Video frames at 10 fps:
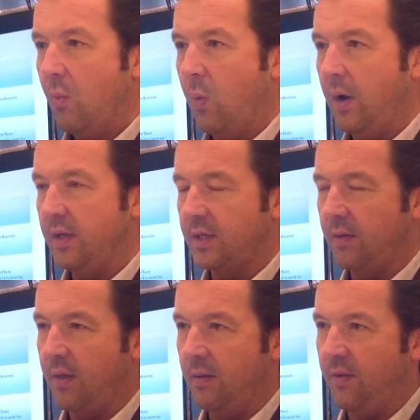was
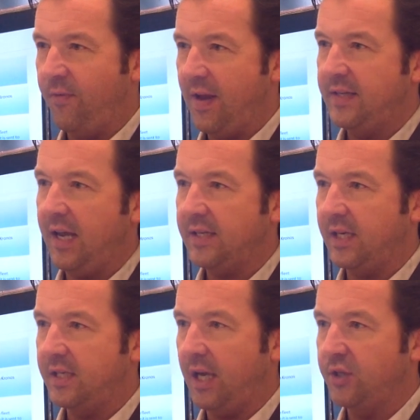the
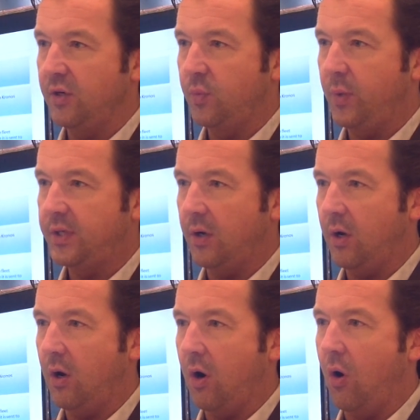fantastic sessions we
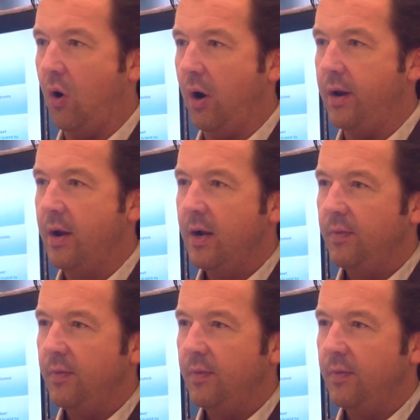saw on